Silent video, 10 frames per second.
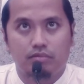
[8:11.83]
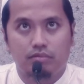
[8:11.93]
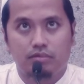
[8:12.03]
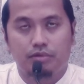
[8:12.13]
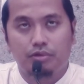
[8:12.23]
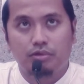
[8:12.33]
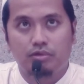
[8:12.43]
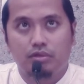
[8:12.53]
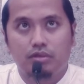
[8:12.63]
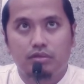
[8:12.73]
you
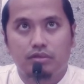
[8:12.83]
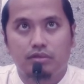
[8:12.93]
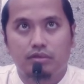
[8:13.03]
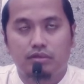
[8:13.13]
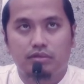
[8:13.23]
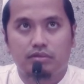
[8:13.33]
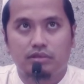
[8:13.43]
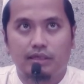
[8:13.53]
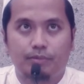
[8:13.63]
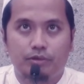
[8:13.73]
know,
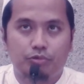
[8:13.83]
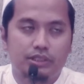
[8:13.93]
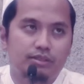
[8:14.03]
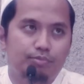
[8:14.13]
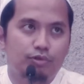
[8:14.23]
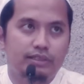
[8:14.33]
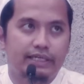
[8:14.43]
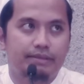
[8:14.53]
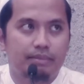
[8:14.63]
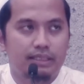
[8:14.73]
someone who is poor
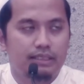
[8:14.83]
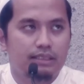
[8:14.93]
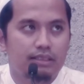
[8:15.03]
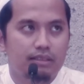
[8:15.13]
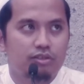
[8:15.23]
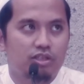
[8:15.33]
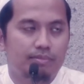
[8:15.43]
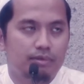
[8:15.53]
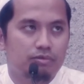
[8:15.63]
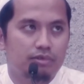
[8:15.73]
can marry
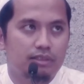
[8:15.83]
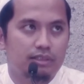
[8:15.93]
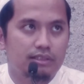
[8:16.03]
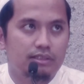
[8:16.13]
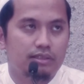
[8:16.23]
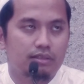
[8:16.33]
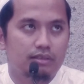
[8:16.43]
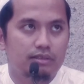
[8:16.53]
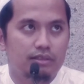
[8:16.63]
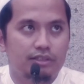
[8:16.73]
someone who is
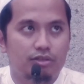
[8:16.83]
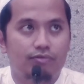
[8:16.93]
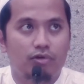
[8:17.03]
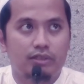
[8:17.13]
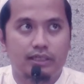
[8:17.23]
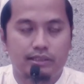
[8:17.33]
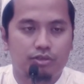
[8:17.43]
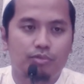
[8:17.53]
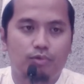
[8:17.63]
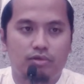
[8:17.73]
rich. Of course, there is
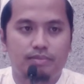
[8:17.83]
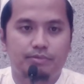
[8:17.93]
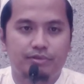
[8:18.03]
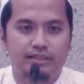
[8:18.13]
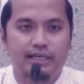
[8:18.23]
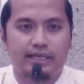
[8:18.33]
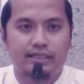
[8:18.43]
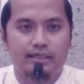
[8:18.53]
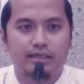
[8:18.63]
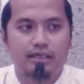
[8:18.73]
no problem with that.
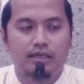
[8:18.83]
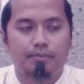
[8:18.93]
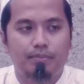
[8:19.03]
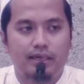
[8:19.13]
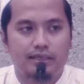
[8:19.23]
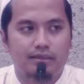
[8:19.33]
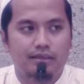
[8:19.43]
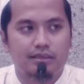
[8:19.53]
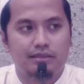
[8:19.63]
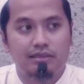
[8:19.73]
But
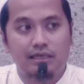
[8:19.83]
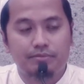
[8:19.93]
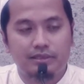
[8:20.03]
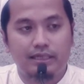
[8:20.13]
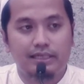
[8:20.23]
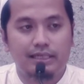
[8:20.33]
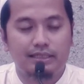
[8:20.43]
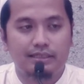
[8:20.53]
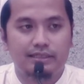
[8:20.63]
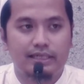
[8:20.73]
Islam's guideline
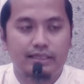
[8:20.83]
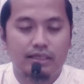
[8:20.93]
is that